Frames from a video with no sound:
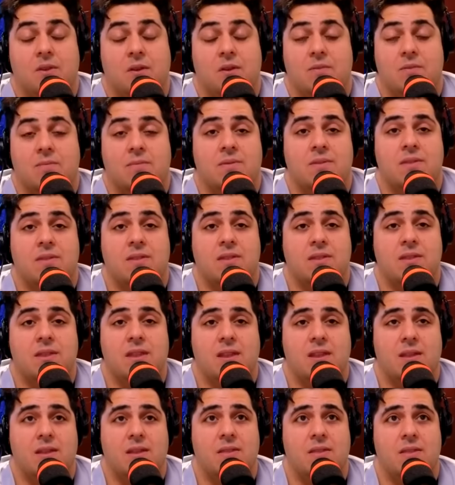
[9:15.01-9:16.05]
oh shit,
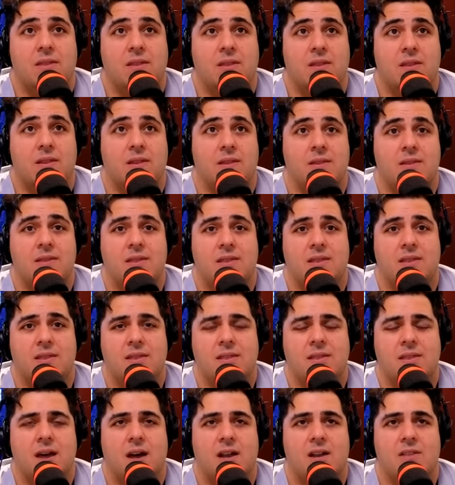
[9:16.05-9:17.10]
just
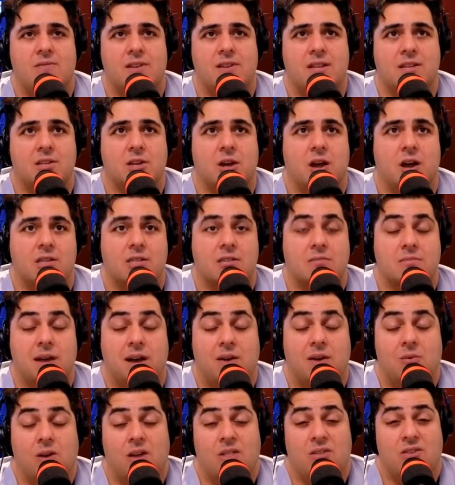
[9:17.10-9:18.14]
none of it talks
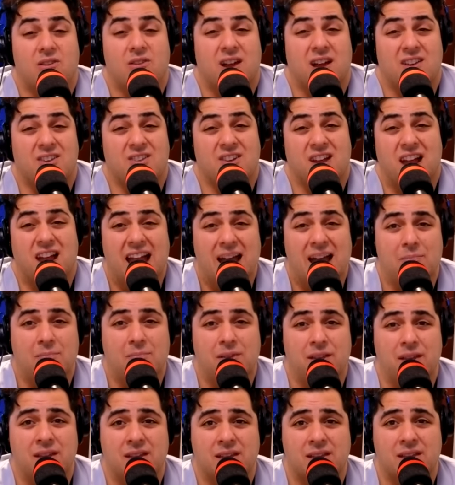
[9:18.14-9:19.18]
about whether or not you're
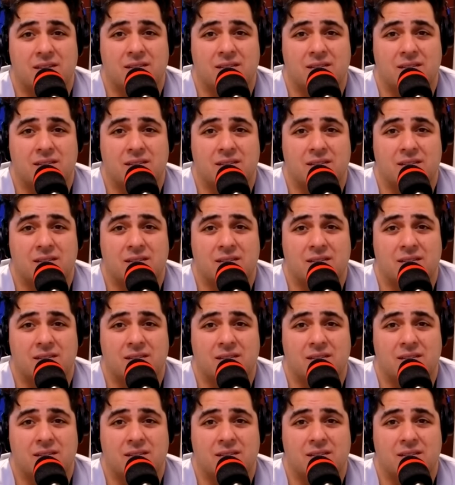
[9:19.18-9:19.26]
happy.